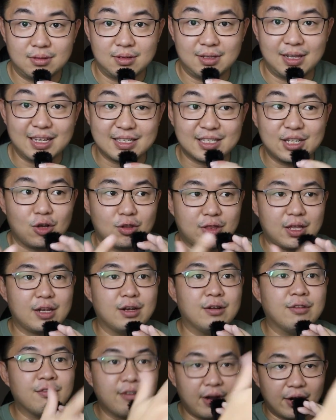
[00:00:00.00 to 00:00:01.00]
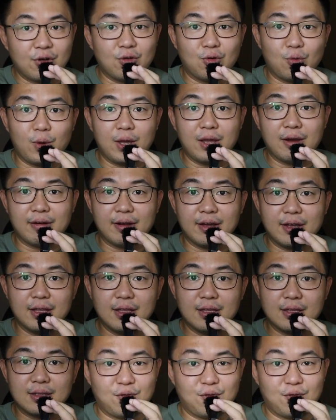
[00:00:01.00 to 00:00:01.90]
Let's say your tenant run away, right?